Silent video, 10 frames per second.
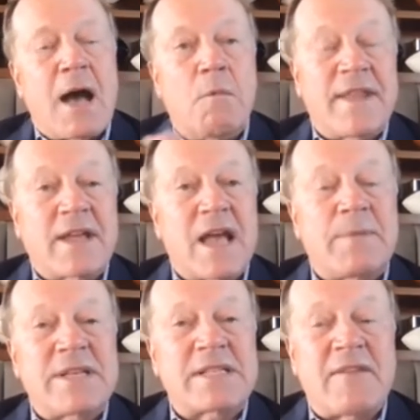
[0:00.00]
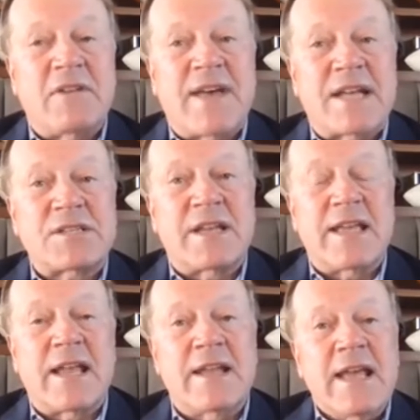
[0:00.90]
one of the companies I've invested
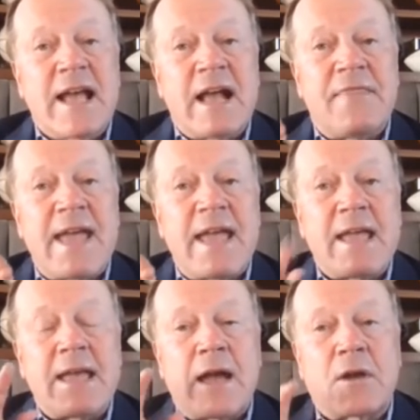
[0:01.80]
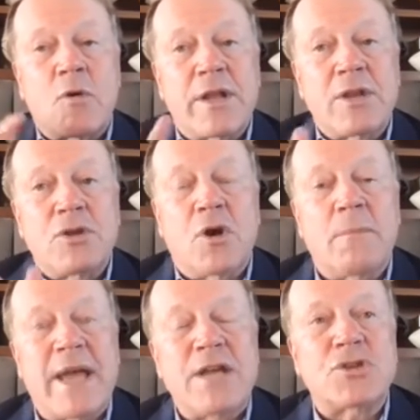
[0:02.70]
in, they, according to a
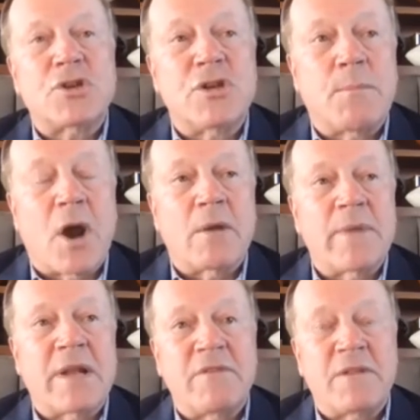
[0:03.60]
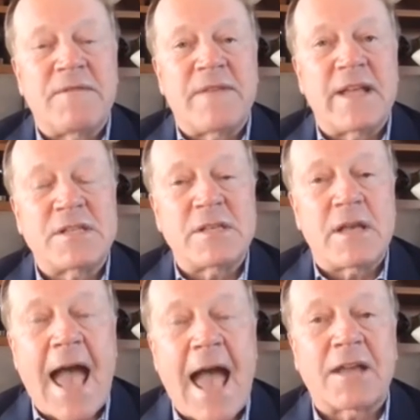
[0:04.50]
major Department of Defense
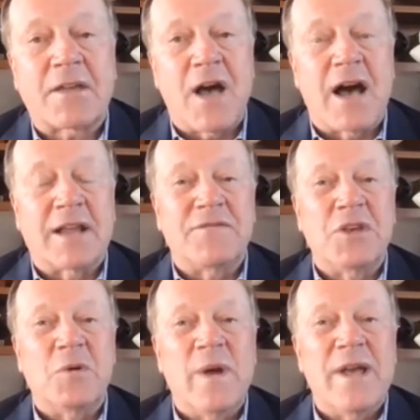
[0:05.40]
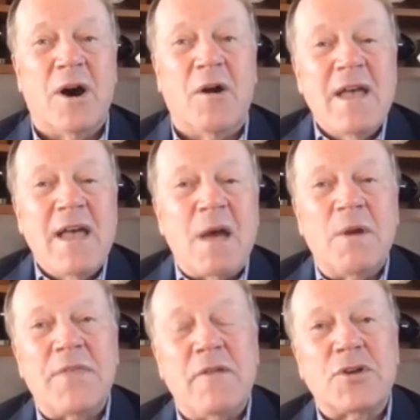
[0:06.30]
hackathon, if you will,
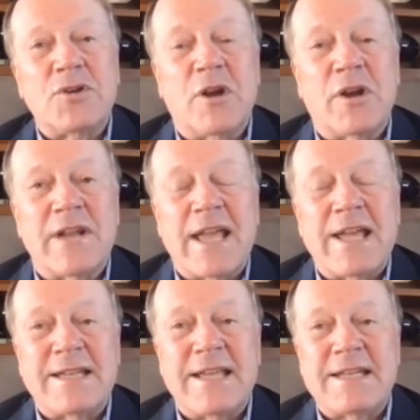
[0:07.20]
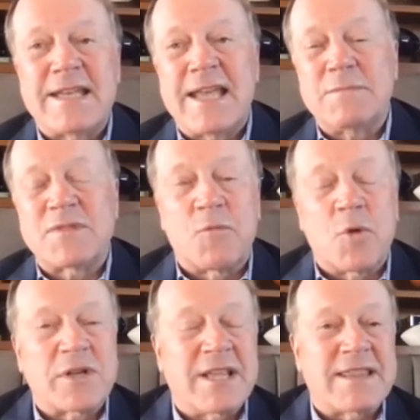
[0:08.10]
with over 218 teams,
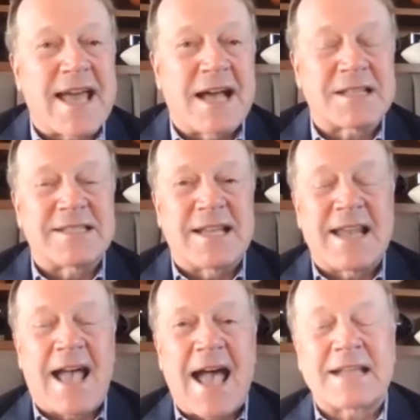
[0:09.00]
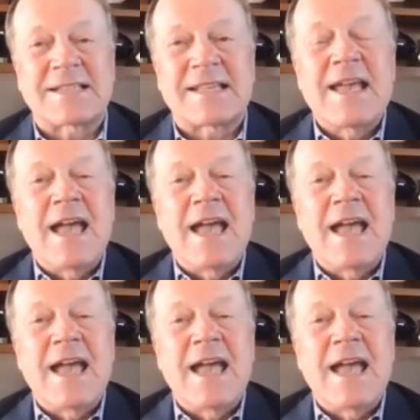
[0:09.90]
14,000 attacks,